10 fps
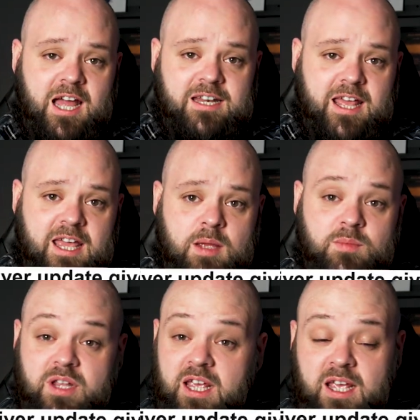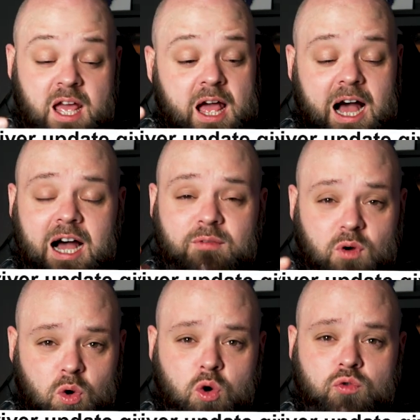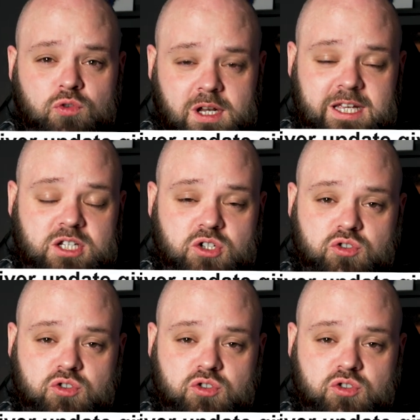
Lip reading: and AMD have all released